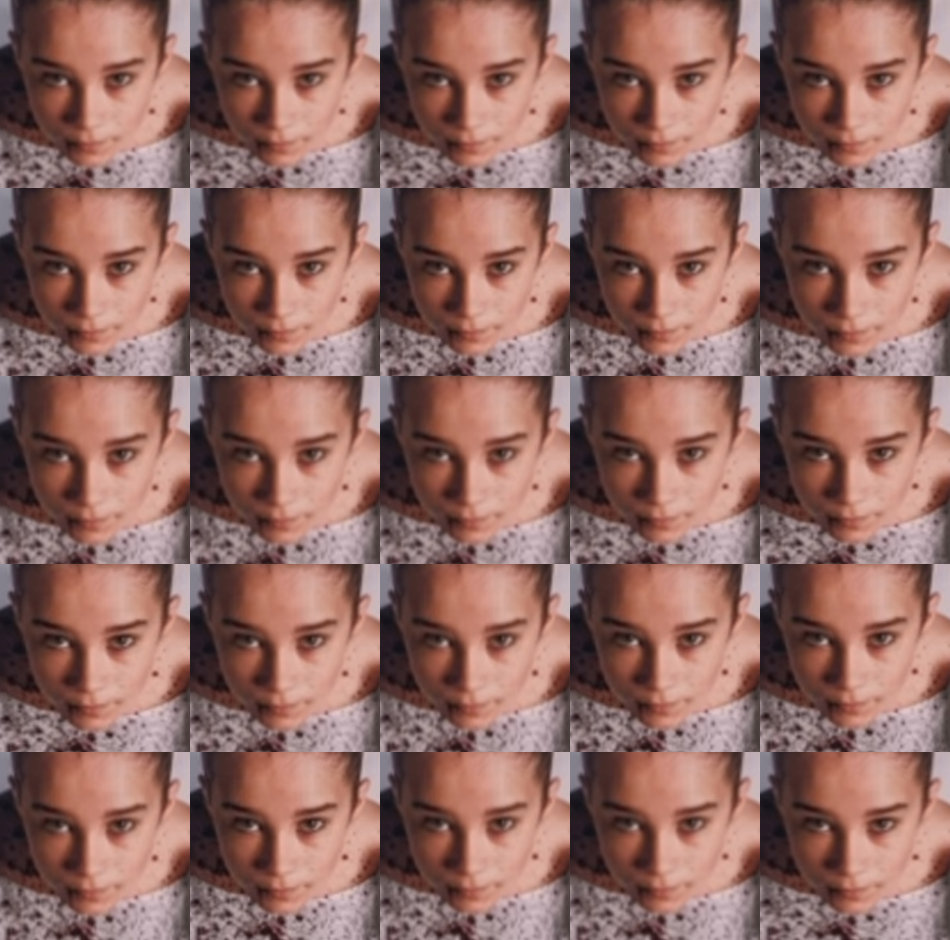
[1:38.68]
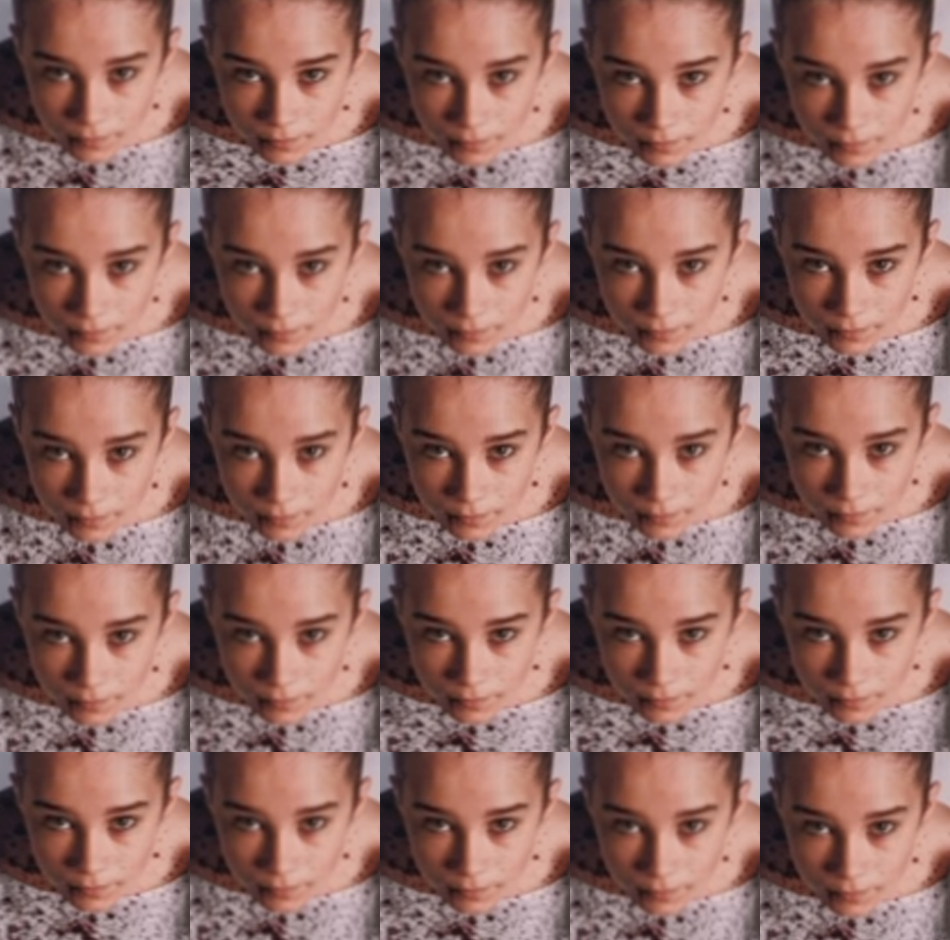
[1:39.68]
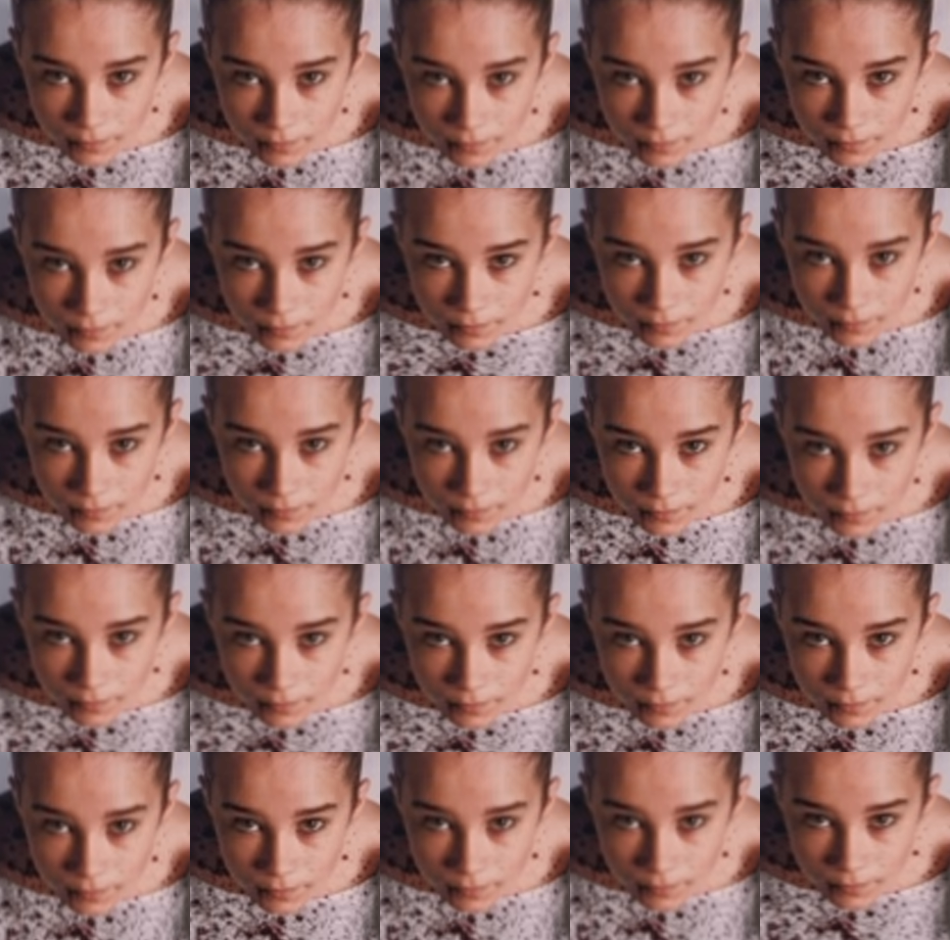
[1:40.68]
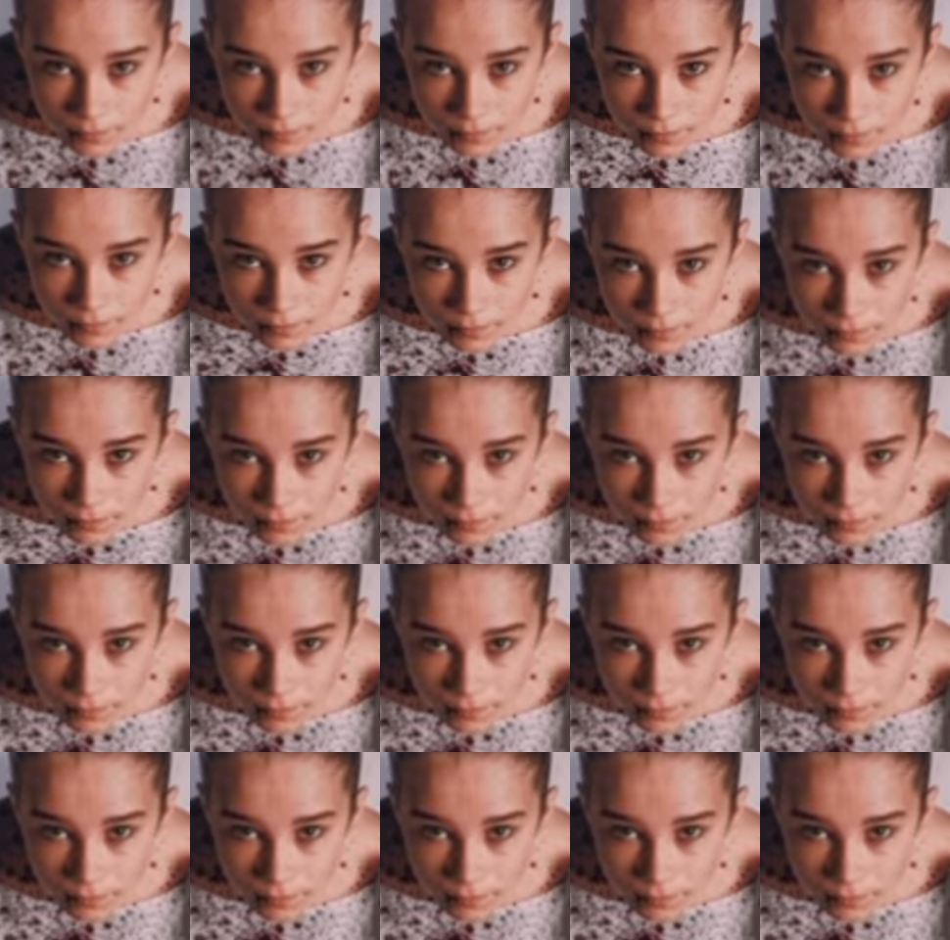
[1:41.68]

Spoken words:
(silent)